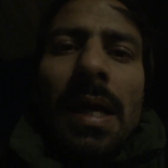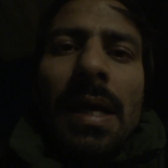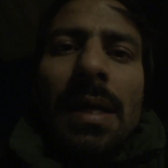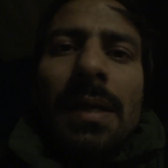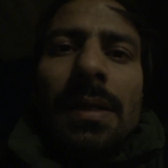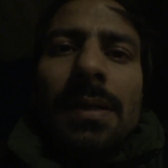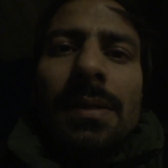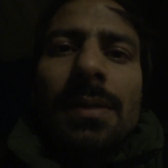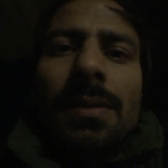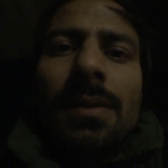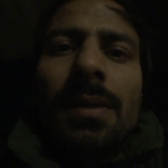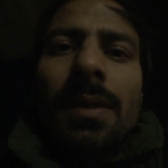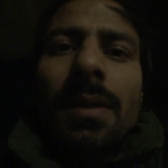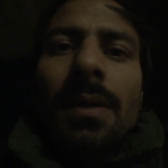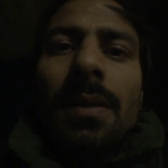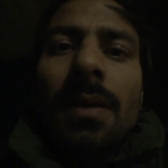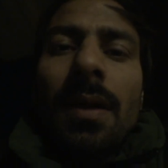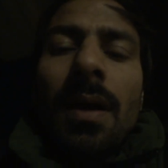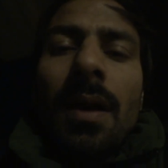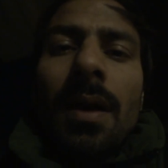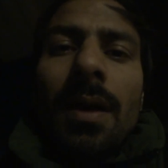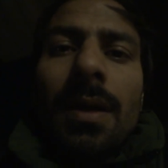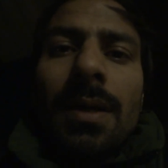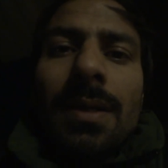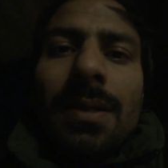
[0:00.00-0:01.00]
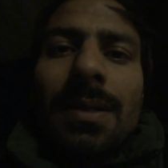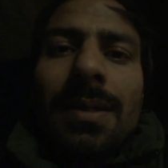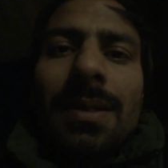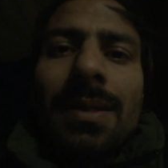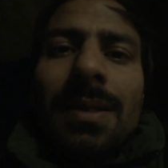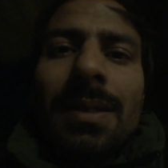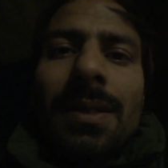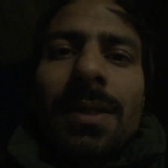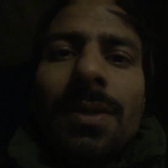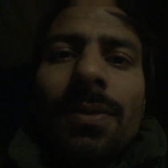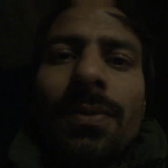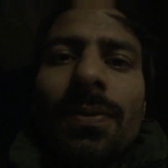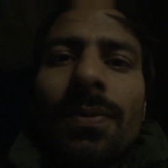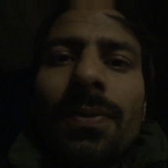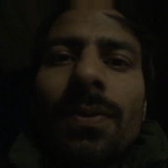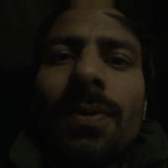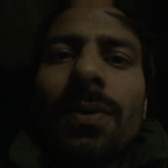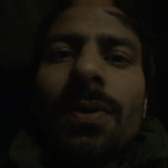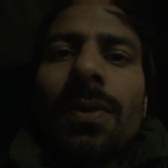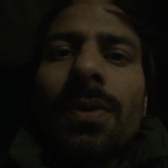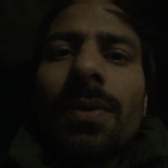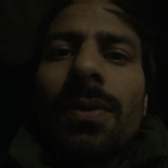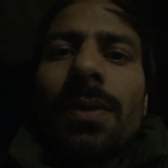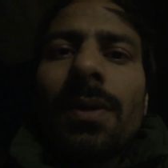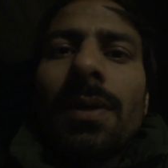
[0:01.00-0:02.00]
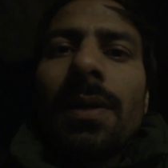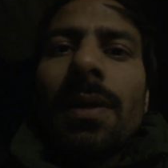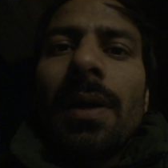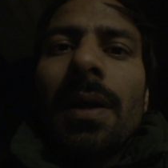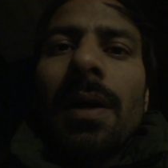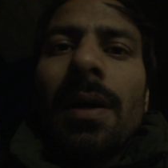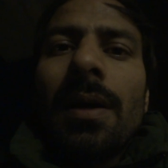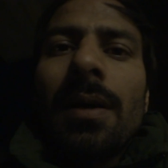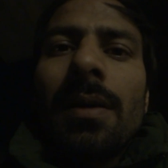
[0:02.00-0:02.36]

as an artery for the